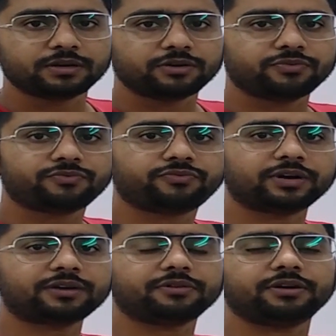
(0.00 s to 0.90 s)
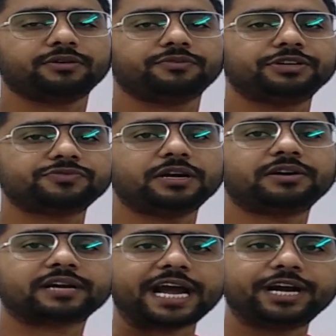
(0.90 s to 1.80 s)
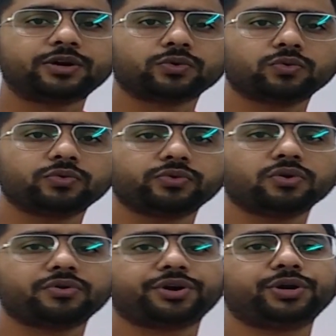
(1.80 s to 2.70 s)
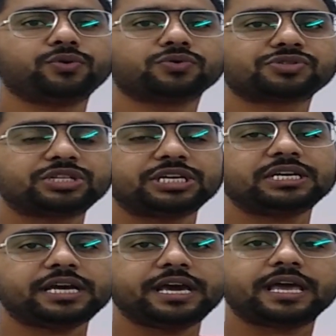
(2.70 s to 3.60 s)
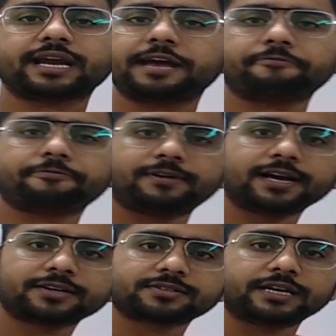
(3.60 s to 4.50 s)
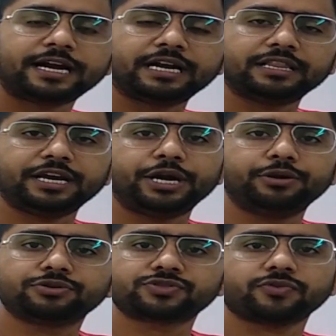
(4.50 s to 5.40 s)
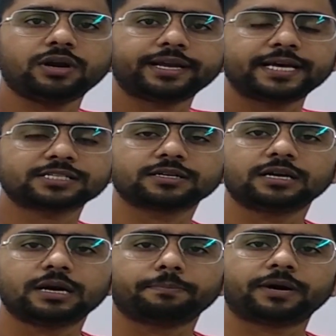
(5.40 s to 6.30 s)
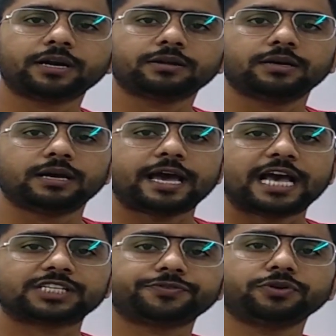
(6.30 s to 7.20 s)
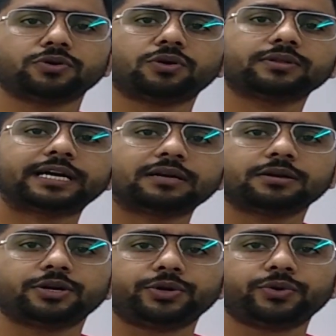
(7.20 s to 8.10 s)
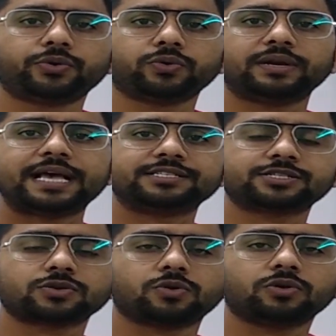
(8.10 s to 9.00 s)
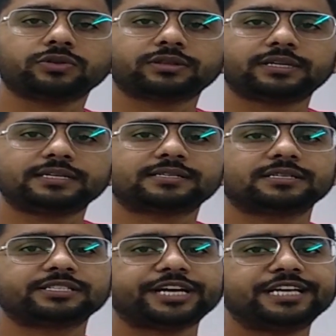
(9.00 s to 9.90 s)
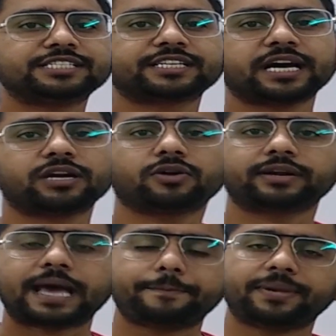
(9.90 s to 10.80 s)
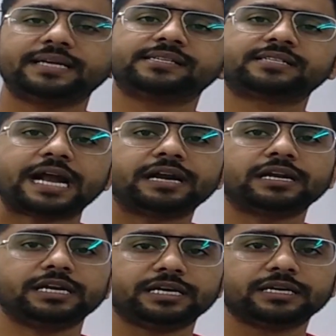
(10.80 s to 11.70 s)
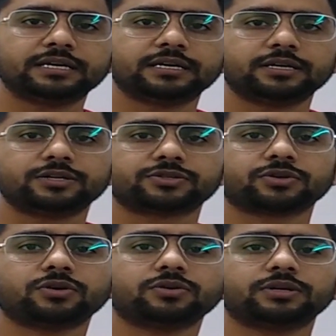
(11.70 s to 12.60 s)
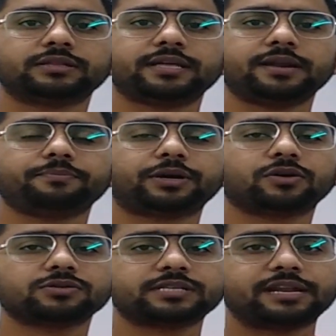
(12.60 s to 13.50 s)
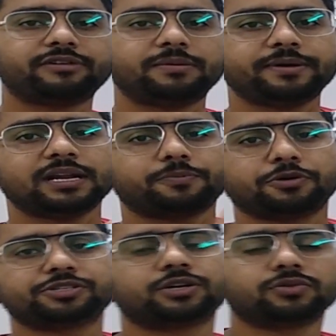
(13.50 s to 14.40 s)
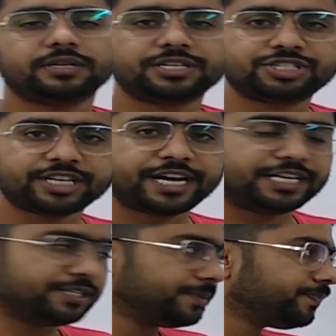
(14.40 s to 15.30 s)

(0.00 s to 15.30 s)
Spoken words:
which will try to reduce the air gap flux and the induced voltage. But as we know that due to Lenz's law, this change cannot happen instantly. So because there will be an opposition to this change.